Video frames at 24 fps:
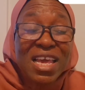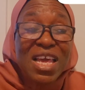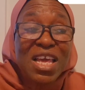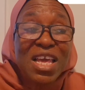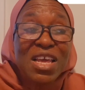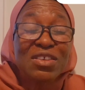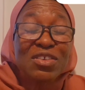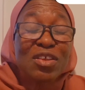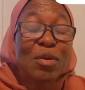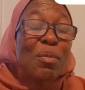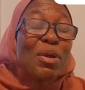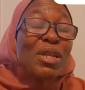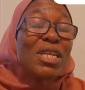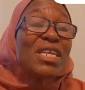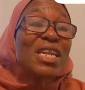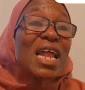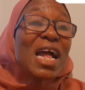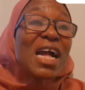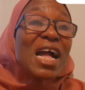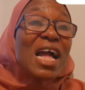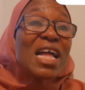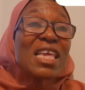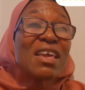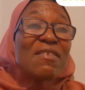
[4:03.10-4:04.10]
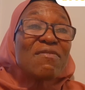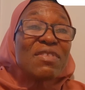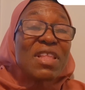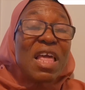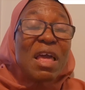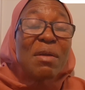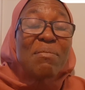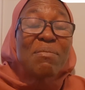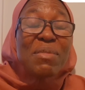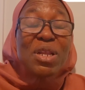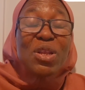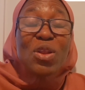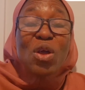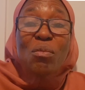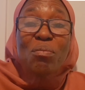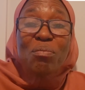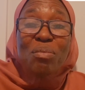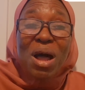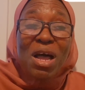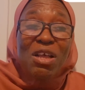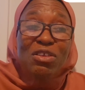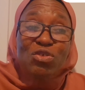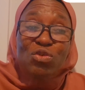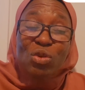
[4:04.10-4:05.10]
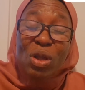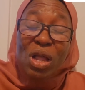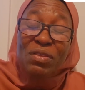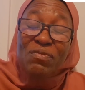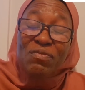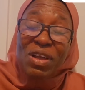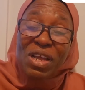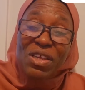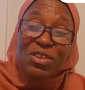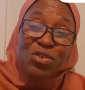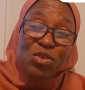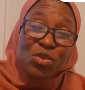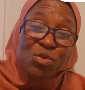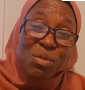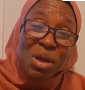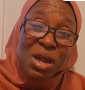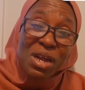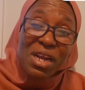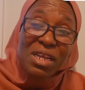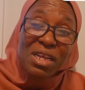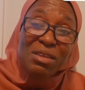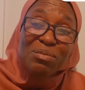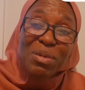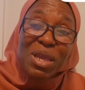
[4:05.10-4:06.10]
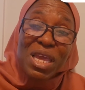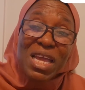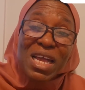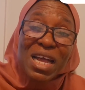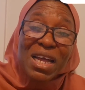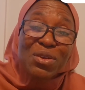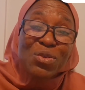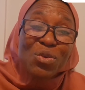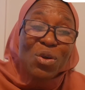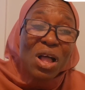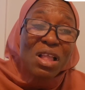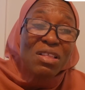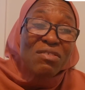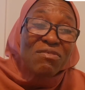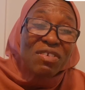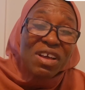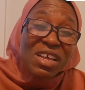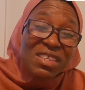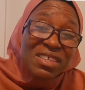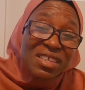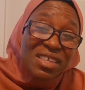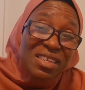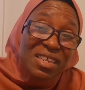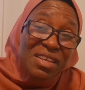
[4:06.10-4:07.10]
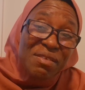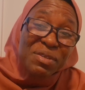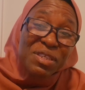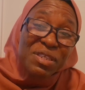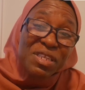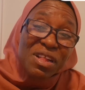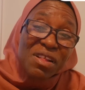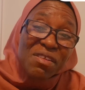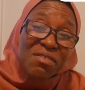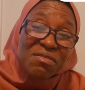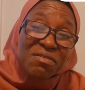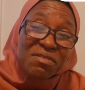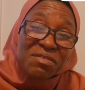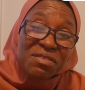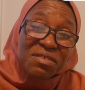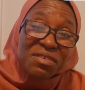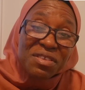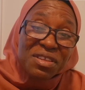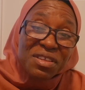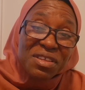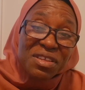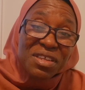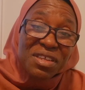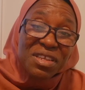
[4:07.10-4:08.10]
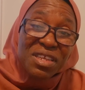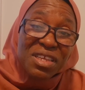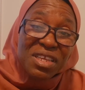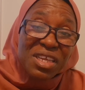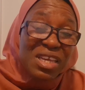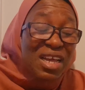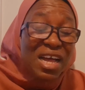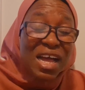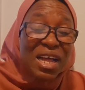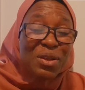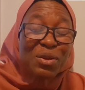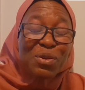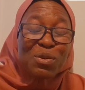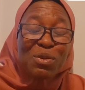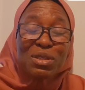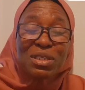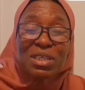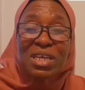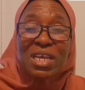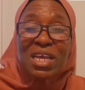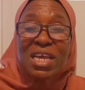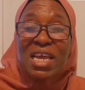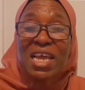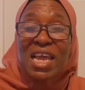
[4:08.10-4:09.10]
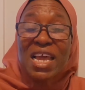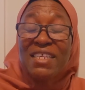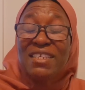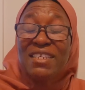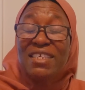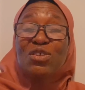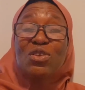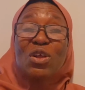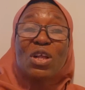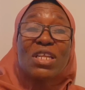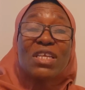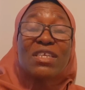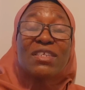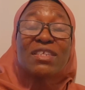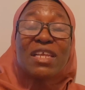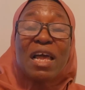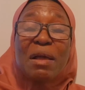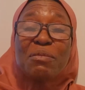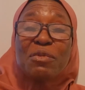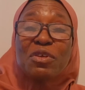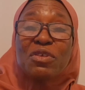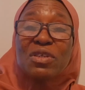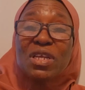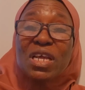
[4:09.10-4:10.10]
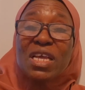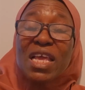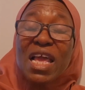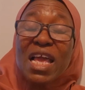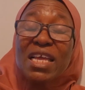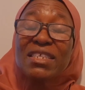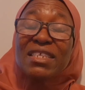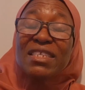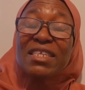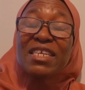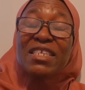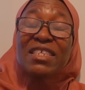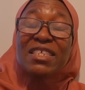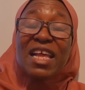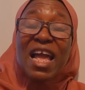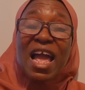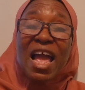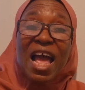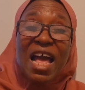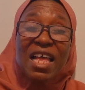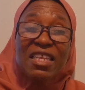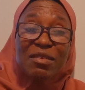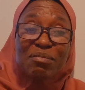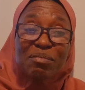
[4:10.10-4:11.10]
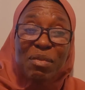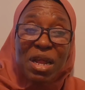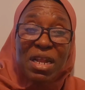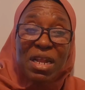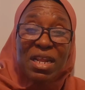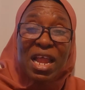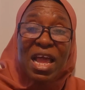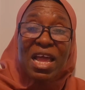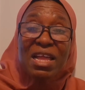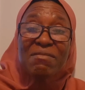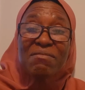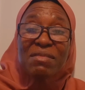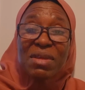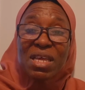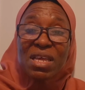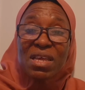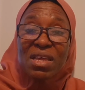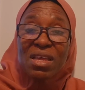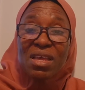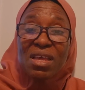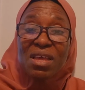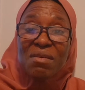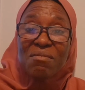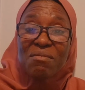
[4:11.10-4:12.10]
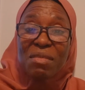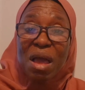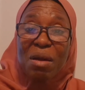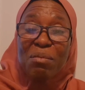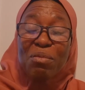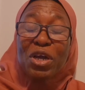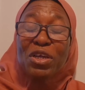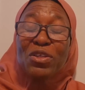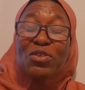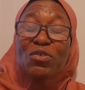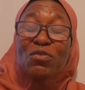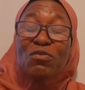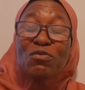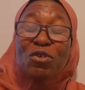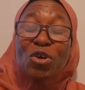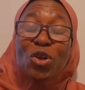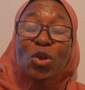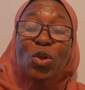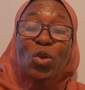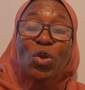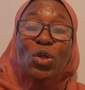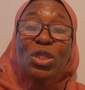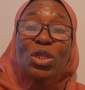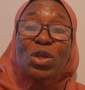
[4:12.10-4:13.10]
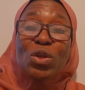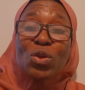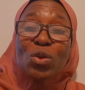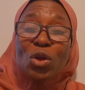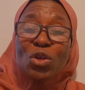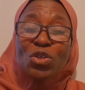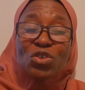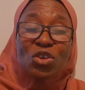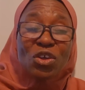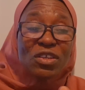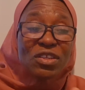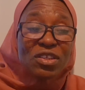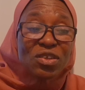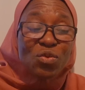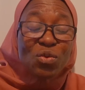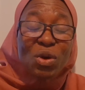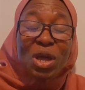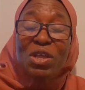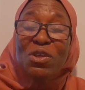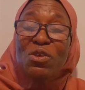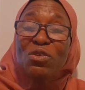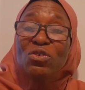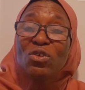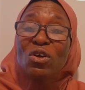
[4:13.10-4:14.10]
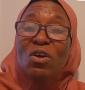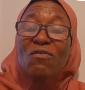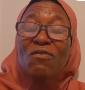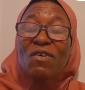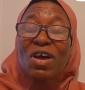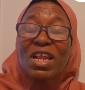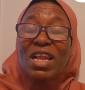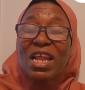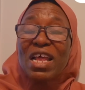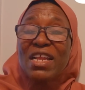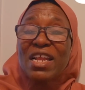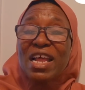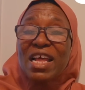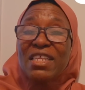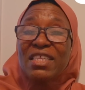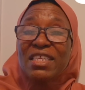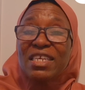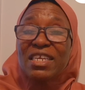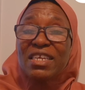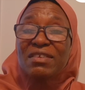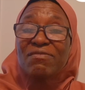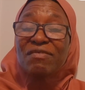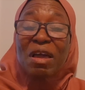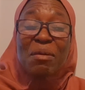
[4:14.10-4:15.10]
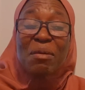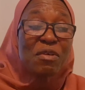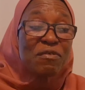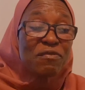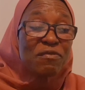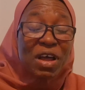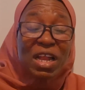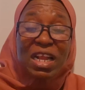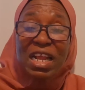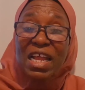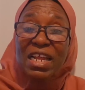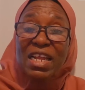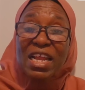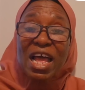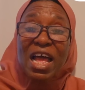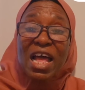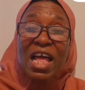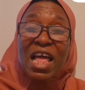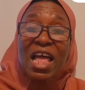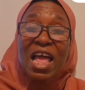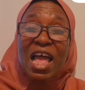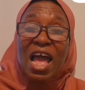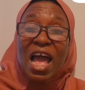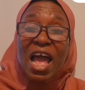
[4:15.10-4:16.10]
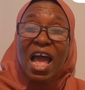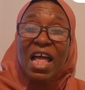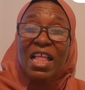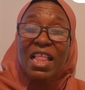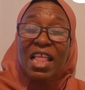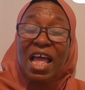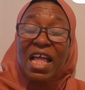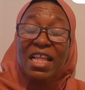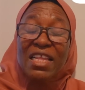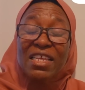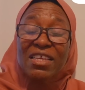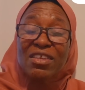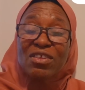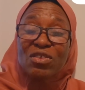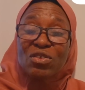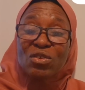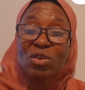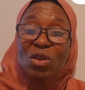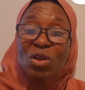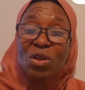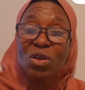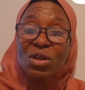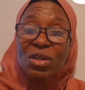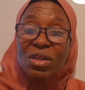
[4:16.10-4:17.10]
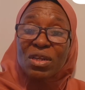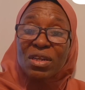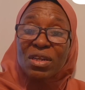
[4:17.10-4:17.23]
Somebody that can give 10 million pounds to advance human rights, but he cannot advance it himself. He cannot. Is this not the time to say, yes, this guy has maligned me, but I'm going to follow the law, just the way you saw Falana did, Femi Falana and his son?